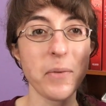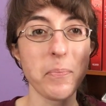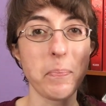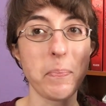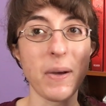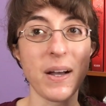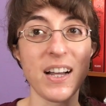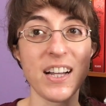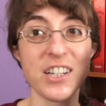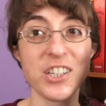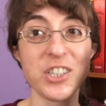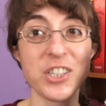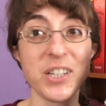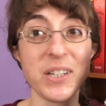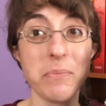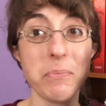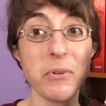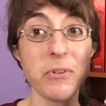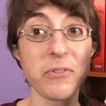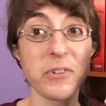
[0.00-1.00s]
But
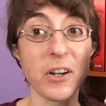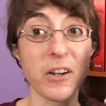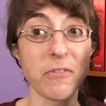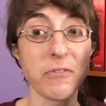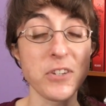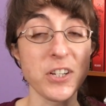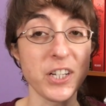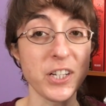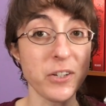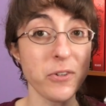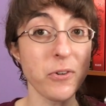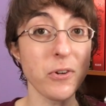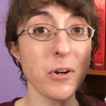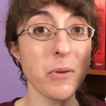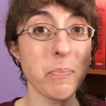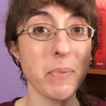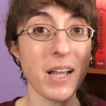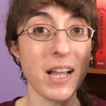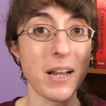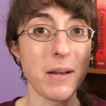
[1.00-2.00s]
she moved off to
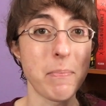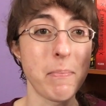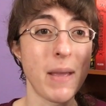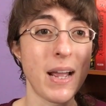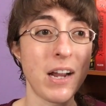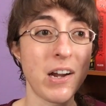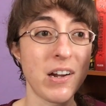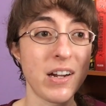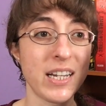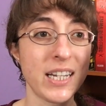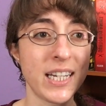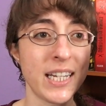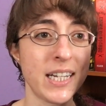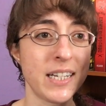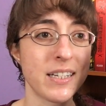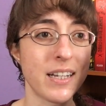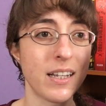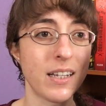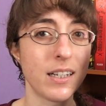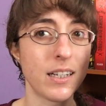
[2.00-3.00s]
Europe and
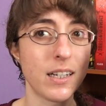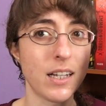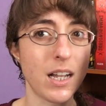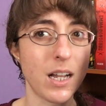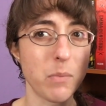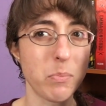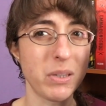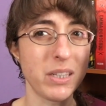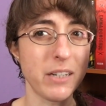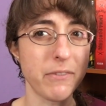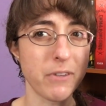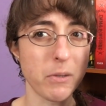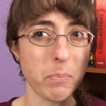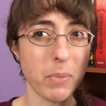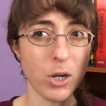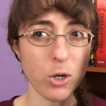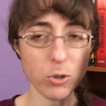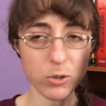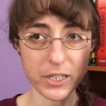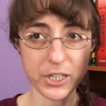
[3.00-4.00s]
married, I believe, a
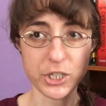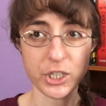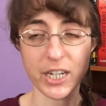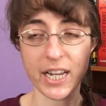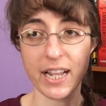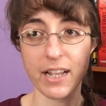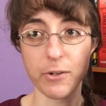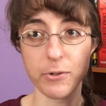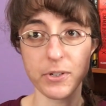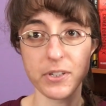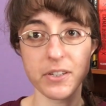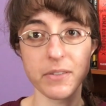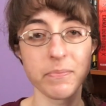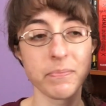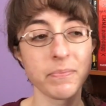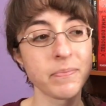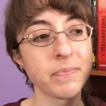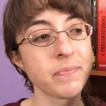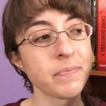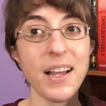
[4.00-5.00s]
Polish count.
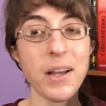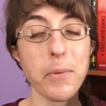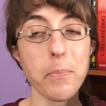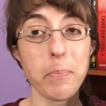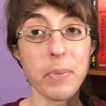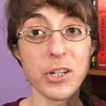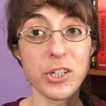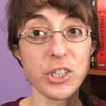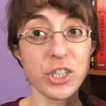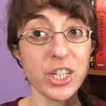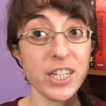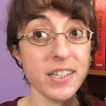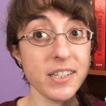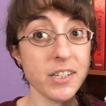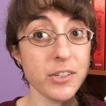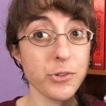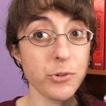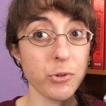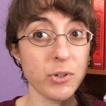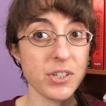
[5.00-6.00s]
But she is a
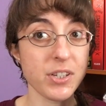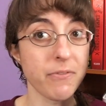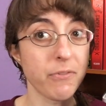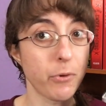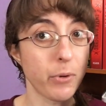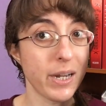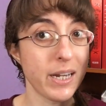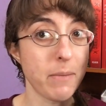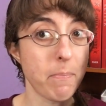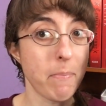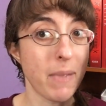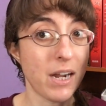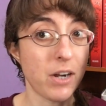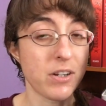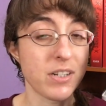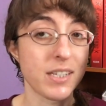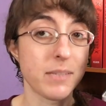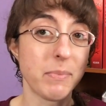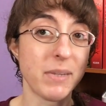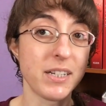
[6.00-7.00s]
source of great
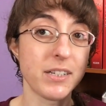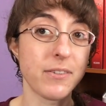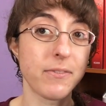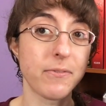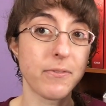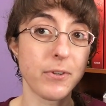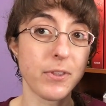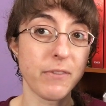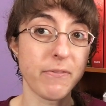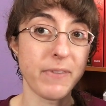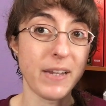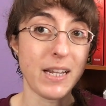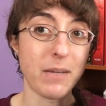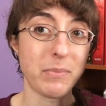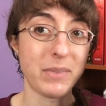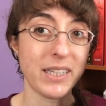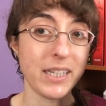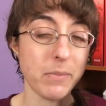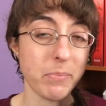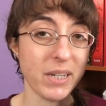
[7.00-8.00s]
embarrassment for the
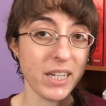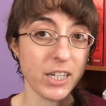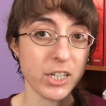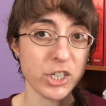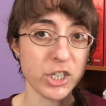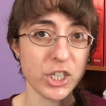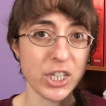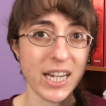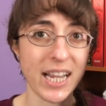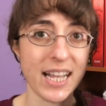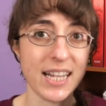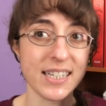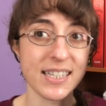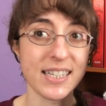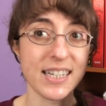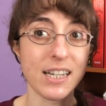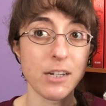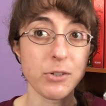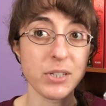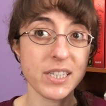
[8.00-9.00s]
family because she has
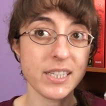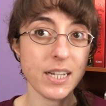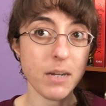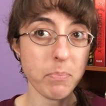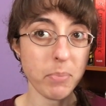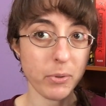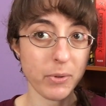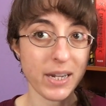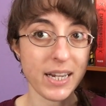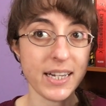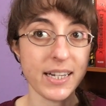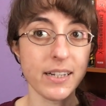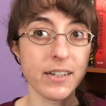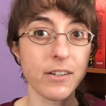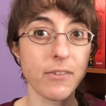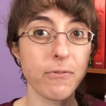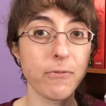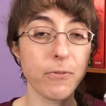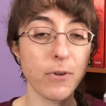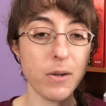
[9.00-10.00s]
now separated
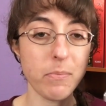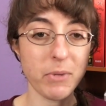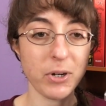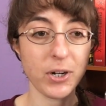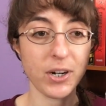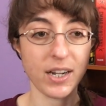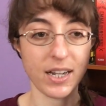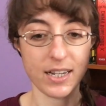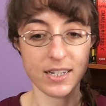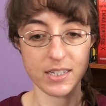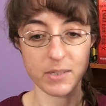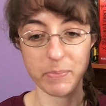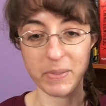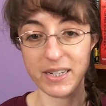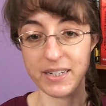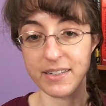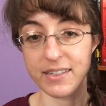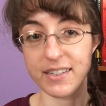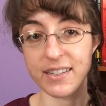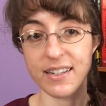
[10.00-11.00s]
from her
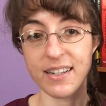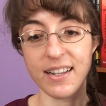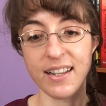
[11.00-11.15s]
husband